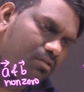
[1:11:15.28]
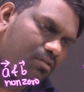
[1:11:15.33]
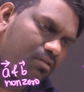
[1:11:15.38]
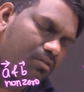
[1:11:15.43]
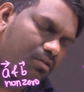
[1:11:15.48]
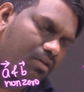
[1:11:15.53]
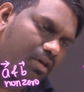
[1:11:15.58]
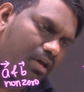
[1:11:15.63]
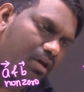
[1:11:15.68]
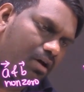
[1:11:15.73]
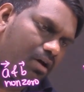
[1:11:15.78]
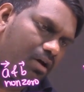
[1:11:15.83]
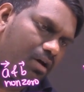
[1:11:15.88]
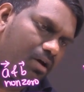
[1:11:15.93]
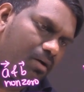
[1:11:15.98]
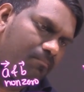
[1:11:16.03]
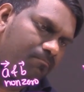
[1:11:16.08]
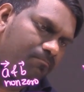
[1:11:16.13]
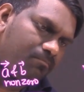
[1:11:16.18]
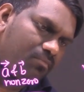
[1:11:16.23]
okay,
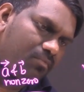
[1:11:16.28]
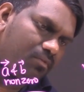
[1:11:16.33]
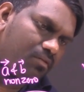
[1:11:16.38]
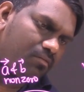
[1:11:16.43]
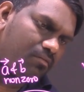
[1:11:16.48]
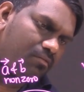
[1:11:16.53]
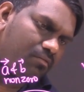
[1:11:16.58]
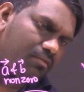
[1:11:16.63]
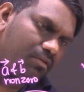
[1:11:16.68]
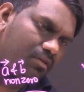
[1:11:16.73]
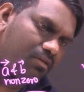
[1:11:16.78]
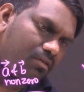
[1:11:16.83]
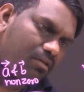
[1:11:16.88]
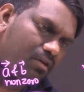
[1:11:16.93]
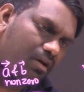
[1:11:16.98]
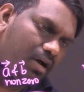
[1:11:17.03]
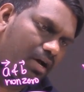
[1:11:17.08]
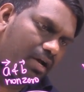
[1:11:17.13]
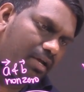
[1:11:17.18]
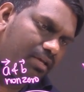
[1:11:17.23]

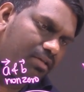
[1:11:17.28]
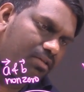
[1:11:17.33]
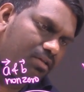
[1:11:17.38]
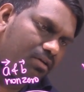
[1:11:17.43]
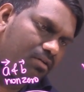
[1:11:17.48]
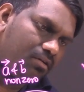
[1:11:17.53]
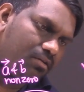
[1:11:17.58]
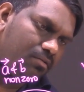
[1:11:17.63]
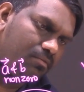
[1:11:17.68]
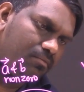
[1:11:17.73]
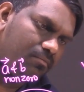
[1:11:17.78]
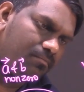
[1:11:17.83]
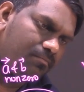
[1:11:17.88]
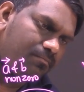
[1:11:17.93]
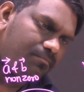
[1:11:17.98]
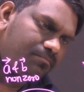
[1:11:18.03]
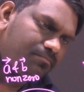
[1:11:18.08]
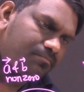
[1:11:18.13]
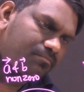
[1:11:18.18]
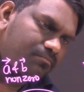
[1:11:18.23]
either
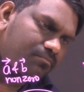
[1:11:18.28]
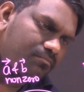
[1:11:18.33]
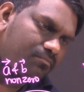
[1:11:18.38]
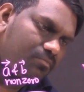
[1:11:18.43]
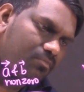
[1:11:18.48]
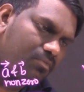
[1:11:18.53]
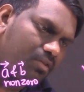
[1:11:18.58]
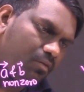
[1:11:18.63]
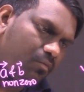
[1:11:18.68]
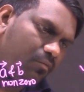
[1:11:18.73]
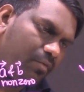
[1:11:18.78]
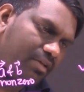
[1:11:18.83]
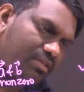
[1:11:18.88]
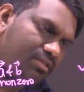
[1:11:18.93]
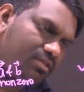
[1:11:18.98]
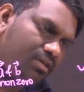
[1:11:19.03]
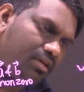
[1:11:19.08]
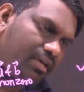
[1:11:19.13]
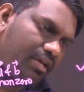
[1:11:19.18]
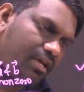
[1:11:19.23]

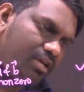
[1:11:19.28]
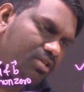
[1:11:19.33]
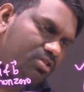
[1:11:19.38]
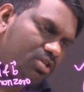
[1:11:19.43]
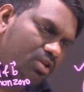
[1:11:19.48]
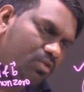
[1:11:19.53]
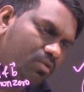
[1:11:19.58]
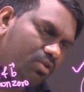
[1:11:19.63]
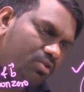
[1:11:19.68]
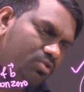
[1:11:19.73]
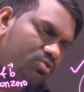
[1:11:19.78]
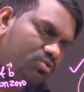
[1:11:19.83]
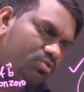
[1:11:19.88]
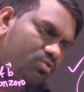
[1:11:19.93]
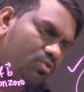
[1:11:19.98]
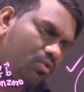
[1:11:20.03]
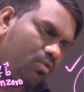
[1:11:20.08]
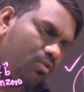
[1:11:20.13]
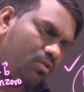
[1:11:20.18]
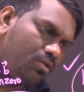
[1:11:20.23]
vector A is equal to
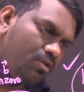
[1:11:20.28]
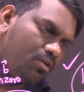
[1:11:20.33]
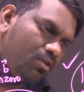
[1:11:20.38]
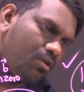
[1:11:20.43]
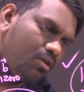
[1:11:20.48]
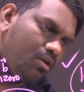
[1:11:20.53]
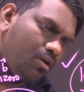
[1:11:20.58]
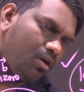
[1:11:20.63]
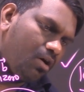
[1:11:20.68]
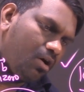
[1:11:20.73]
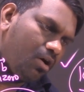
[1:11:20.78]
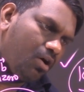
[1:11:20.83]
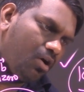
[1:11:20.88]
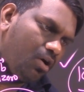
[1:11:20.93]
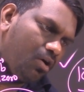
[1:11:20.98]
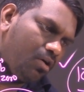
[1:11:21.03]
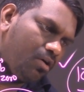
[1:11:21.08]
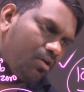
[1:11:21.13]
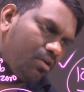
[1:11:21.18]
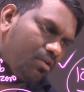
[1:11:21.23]
0
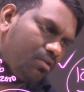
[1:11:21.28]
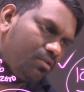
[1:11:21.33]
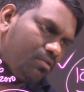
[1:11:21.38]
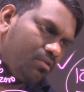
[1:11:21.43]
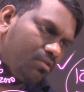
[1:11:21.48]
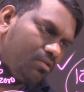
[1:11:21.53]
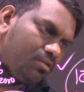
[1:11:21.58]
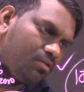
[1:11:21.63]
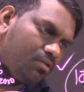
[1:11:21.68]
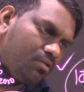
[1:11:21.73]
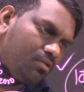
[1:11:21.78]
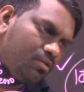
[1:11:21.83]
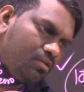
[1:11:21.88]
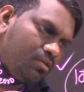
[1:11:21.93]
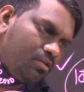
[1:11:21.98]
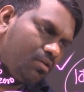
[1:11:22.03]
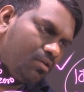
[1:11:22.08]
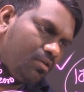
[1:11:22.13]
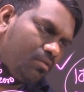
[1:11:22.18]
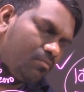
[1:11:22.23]
or
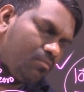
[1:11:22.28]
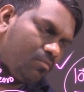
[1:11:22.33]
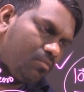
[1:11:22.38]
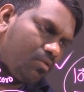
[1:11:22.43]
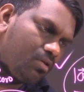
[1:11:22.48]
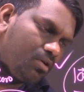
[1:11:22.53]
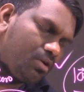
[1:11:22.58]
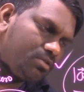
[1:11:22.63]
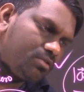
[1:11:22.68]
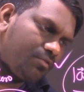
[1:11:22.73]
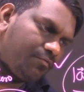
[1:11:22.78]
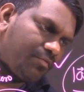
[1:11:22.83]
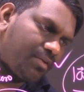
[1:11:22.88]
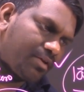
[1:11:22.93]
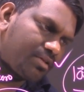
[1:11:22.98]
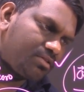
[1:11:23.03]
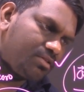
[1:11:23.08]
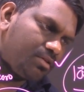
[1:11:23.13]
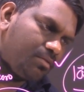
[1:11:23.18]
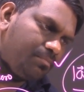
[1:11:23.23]
modulus of
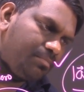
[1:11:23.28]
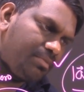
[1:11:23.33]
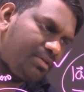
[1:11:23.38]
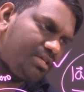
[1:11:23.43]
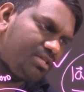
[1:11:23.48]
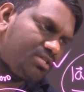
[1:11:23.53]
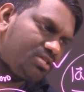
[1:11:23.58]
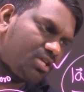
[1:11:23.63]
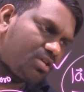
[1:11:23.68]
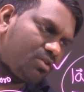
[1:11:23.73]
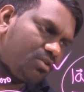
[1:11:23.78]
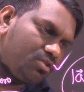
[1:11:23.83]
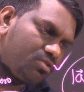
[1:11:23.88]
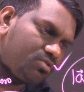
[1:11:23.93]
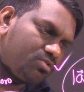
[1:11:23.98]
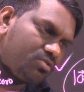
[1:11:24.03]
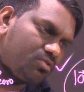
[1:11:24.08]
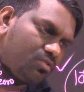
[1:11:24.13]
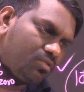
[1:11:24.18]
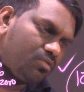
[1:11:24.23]
vector B is equal to
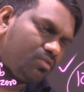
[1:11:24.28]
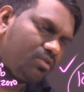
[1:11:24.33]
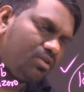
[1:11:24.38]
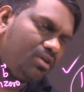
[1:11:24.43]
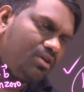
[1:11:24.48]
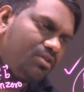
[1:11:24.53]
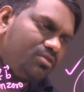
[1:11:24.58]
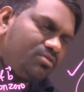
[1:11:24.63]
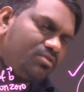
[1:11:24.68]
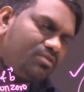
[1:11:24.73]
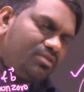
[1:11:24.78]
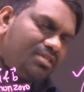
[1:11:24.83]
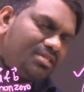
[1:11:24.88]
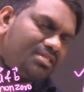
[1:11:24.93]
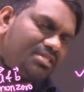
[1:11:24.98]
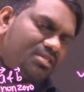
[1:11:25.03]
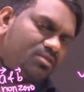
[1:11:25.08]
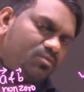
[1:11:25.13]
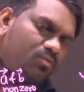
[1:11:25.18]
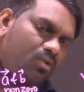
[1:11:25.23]
0. So this
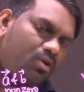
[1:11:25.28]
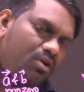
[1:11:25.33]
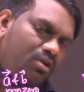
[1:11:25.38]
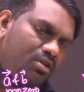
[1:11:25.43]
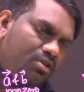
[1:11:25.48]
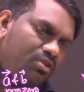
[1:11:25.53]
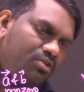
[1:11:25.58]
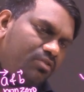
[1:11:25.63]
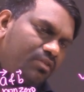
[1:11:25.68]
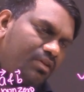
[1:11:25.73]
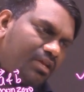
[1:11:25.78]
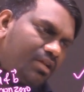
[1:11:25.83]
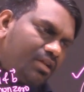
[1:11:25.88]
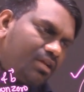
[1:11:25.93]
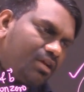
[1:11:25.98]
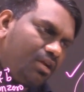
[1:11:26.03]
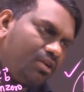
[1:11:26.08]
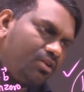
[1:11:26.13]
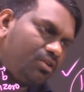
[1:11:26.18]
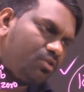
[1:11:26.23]
is what you can
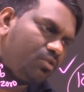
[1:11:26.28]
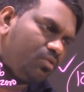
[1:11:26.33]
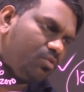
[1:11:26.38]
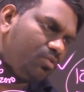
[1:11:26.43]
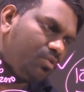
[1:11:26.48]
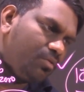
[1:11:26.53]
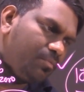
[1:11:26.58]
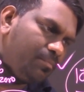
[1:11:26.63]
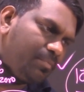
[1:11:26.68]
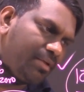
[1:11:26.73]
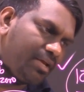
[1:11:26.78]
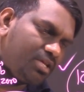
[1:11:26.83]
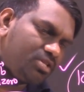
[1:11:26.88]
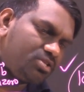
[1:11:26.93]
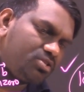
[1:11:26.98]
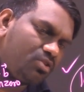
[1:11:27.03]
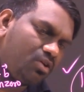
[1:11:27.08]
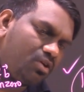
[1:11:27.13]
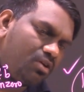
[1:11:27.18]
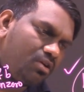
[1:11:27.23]
conclude
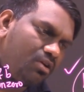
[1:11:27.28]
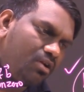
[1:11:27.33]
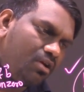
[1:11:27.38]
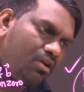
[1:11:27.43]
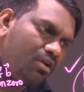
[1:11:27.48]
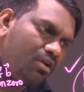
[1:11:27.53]
based on